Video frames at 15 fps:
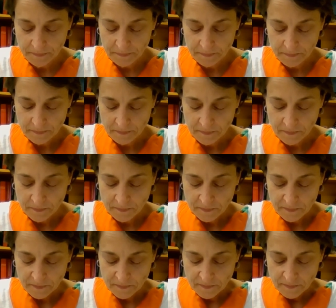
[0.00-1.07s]

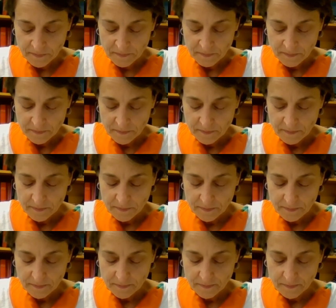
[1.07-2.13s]

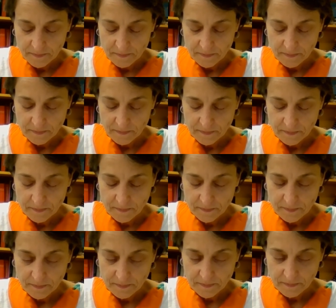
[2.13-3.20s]
(no one is talking)